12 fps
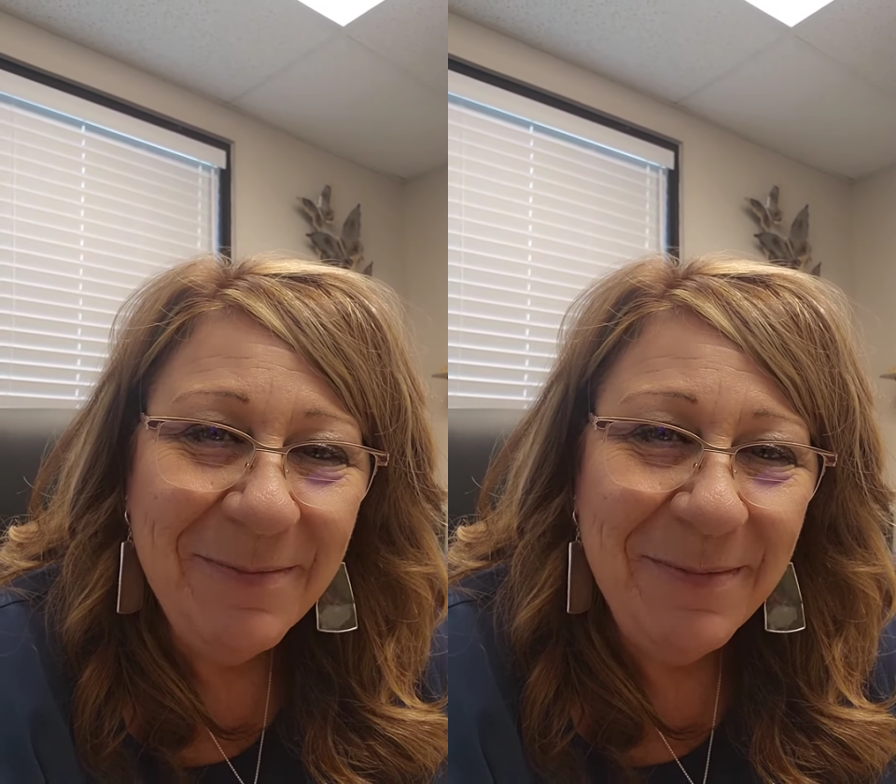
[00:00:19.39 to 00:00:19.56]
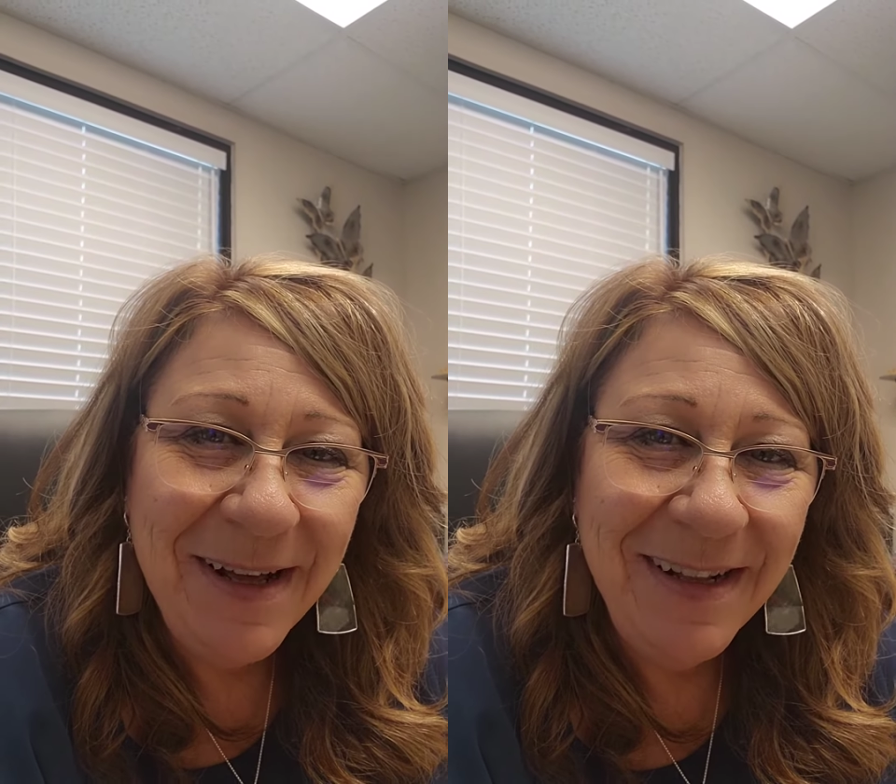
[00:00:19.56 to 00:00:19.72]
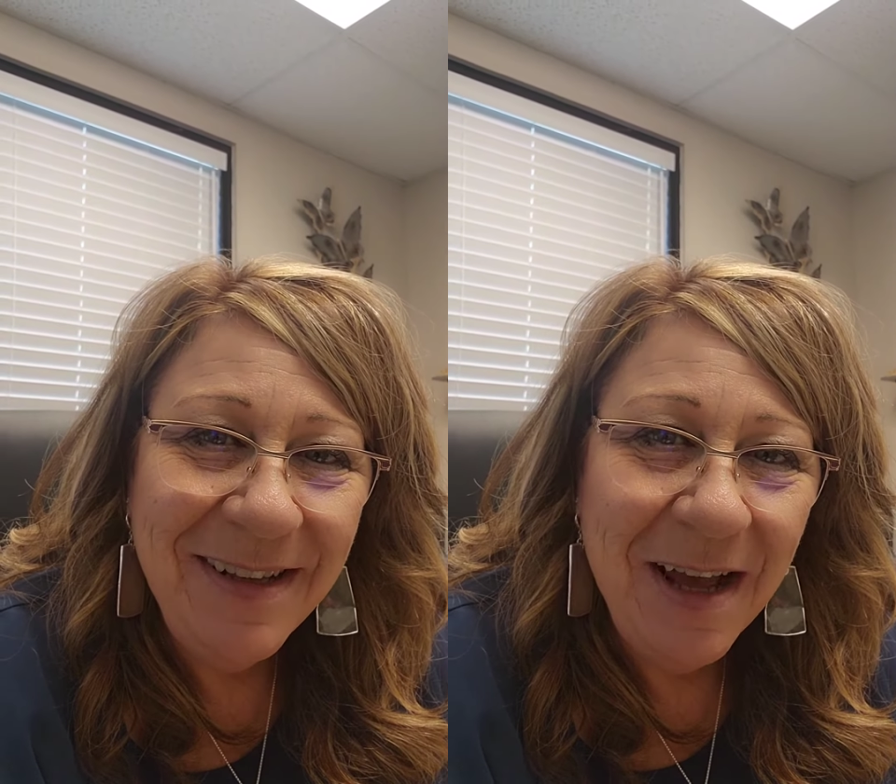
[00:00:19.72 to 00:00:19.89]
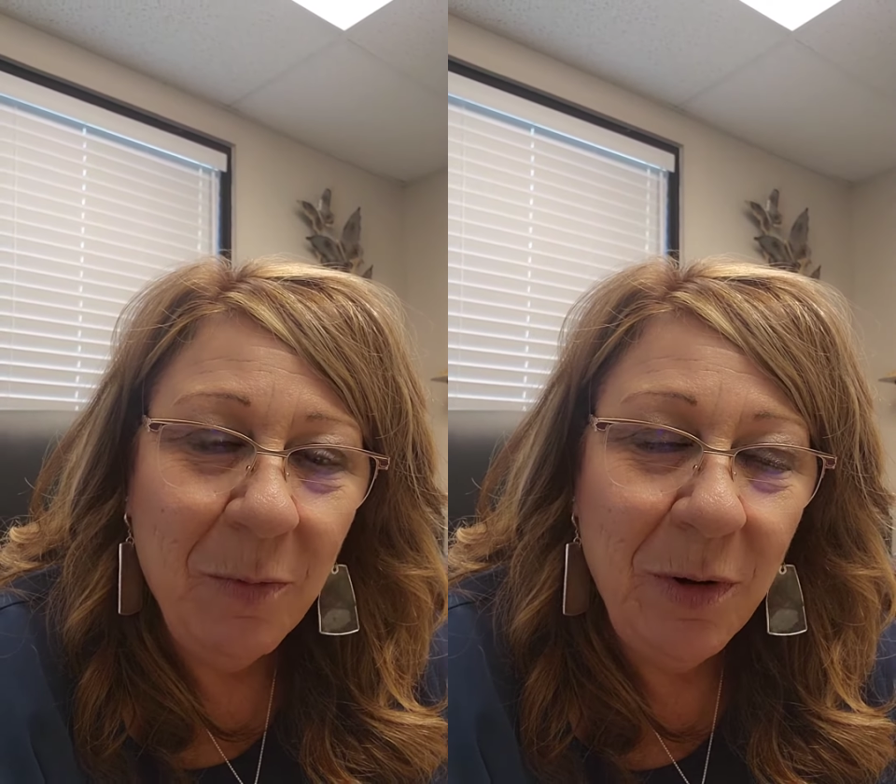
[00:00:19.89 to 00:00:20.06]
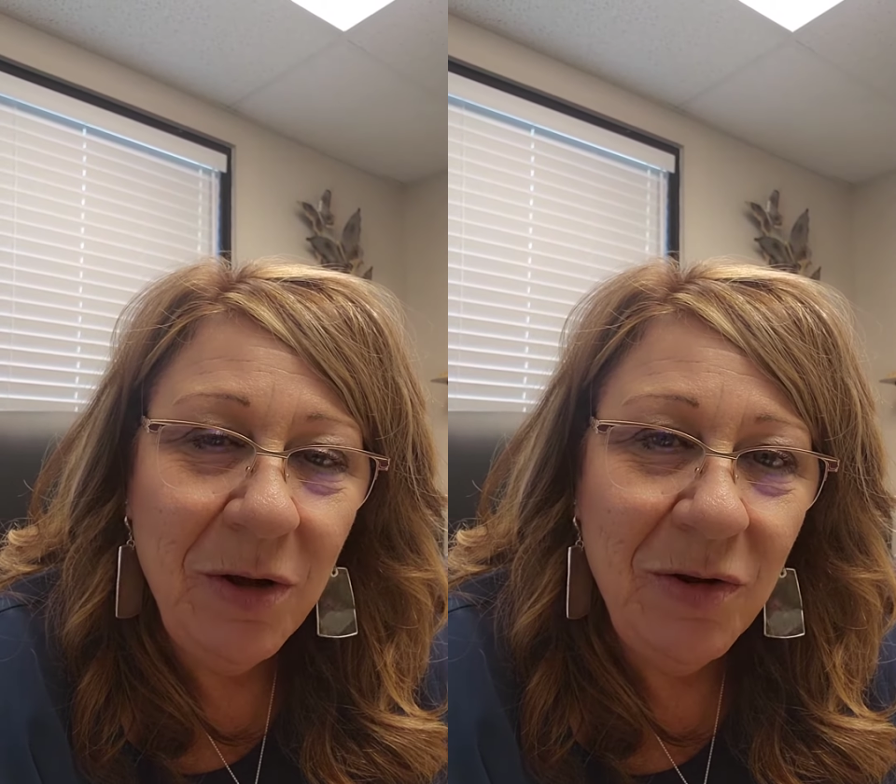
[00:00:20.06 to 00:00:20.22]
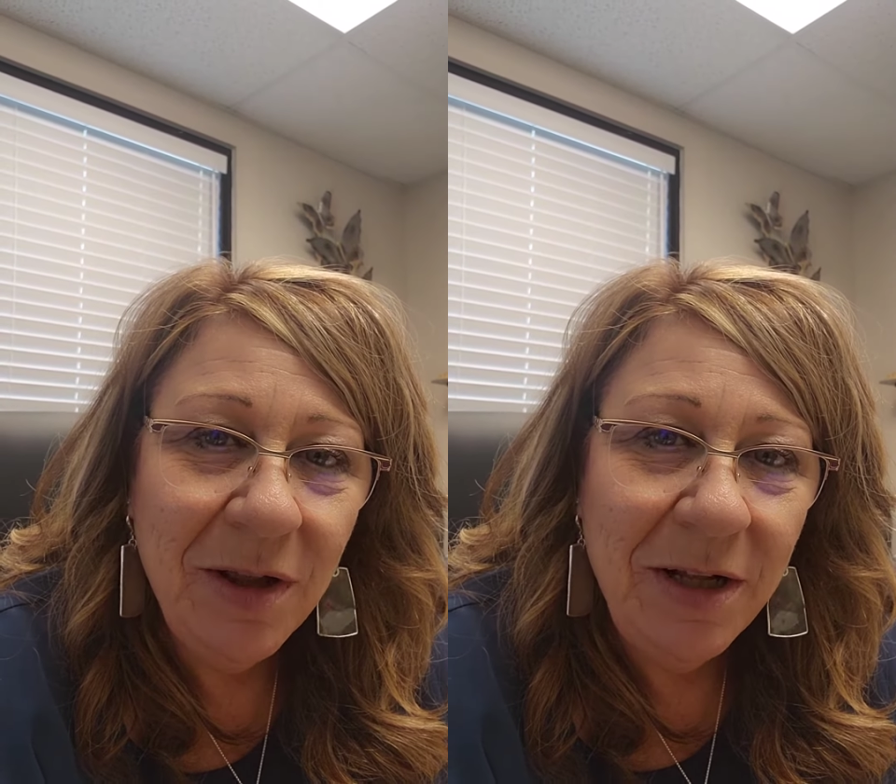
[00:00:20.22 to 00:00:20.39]
But
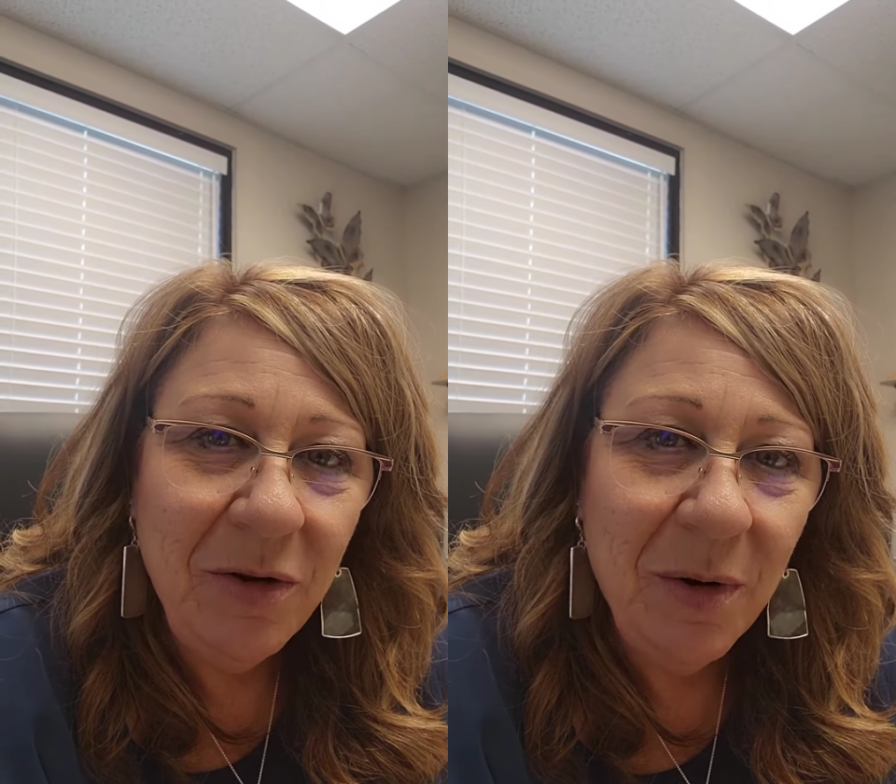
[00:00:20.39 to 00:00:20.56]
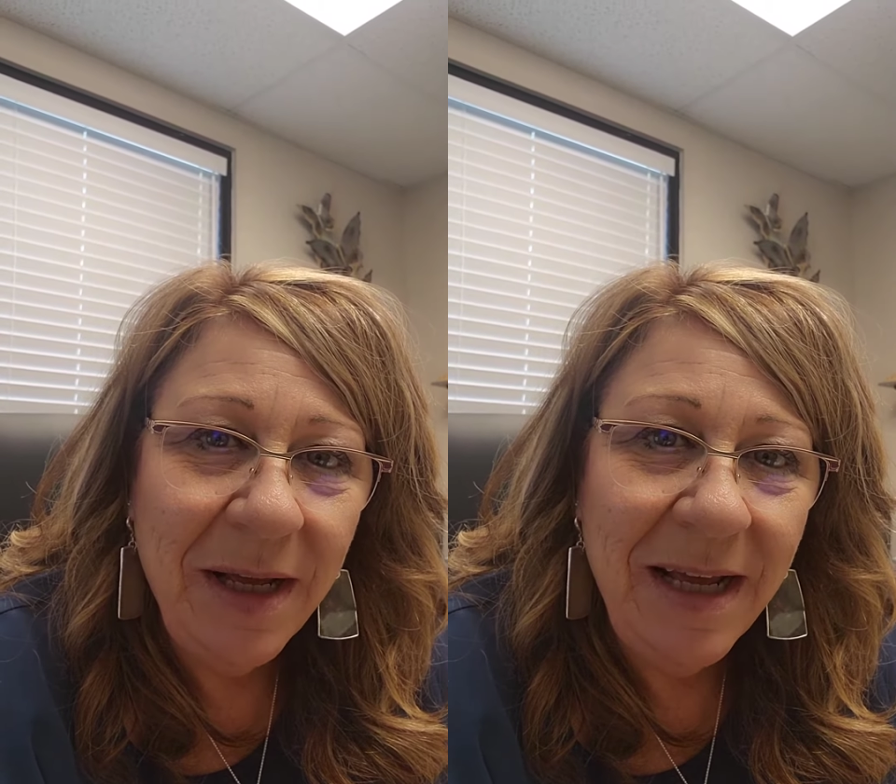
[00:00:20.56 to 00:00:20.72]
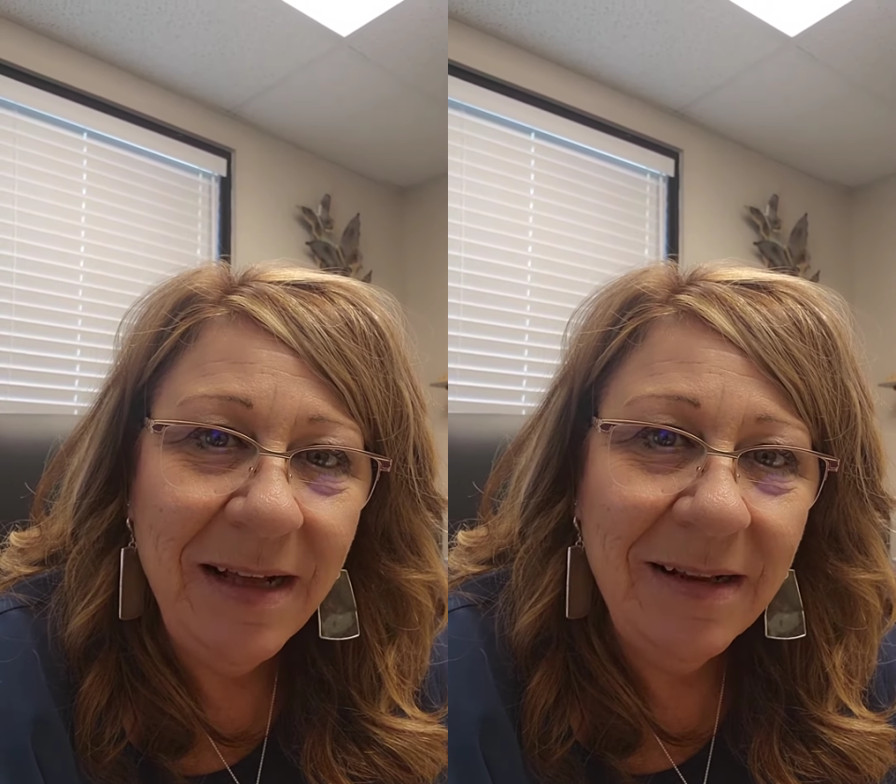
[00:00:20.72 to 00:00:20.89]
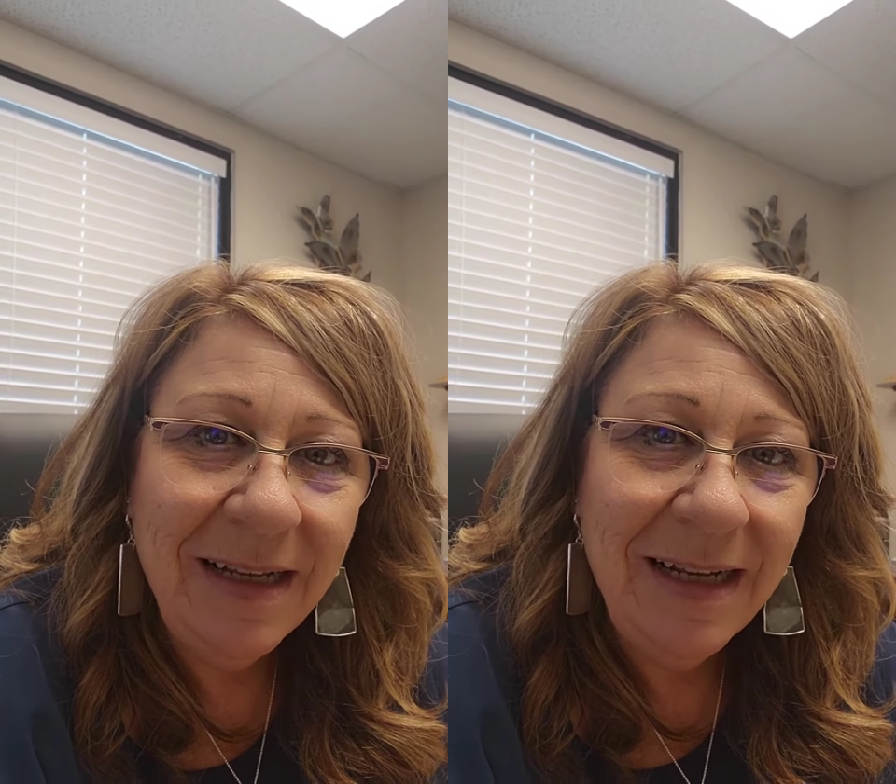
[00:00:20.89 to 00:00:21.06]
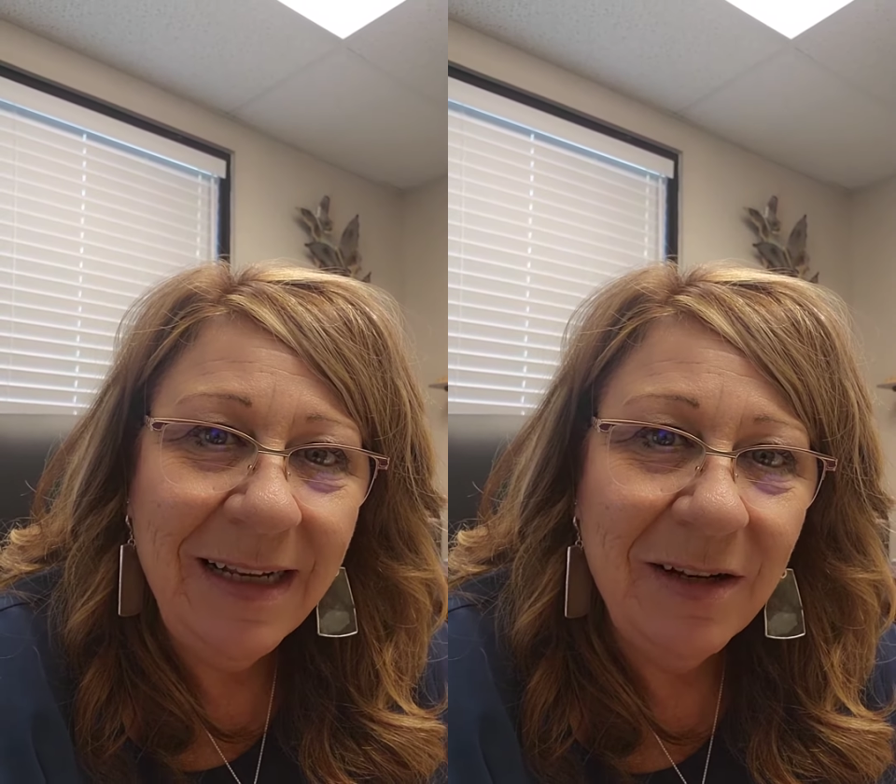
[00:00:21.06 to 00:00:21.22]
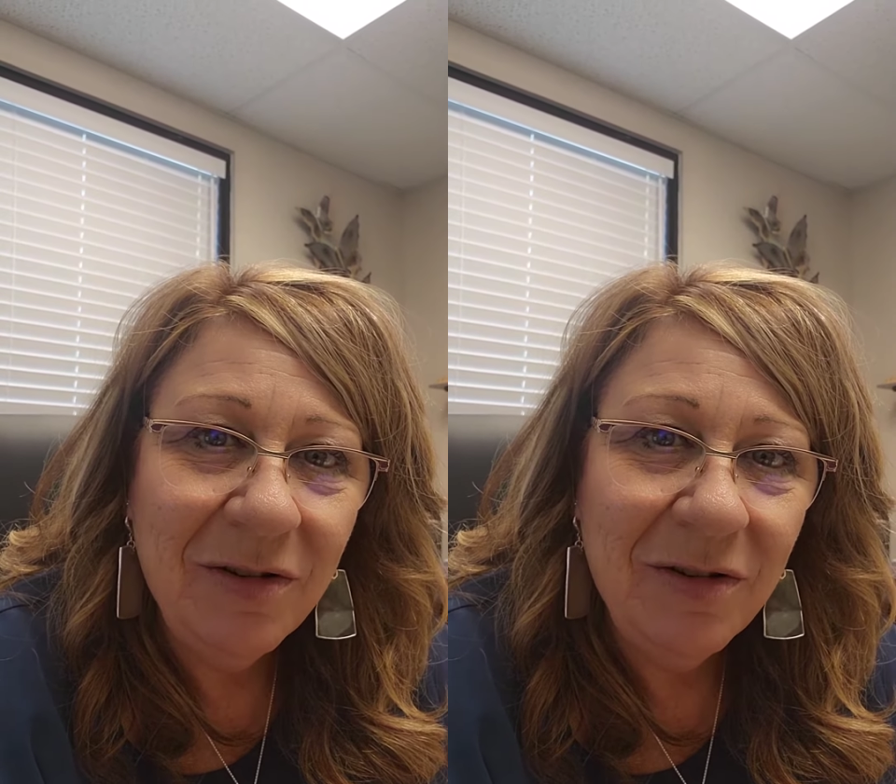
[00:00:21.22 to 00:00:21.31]
we usually do a healing